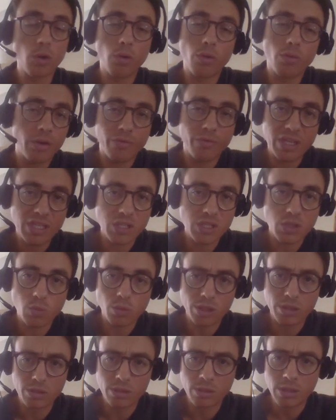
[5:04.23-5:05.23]
investor
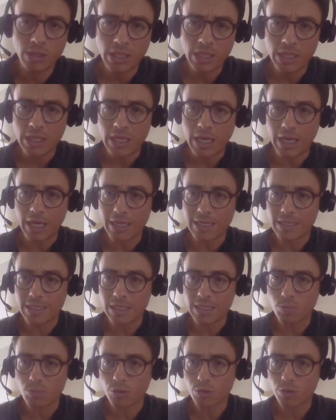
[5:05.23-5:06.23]
will unless there's
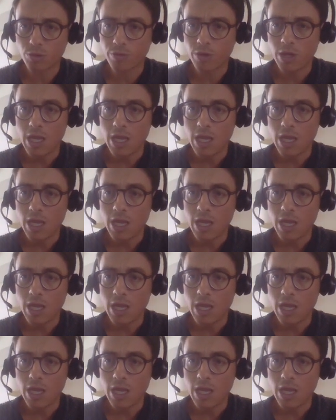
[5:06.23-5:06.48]
proof.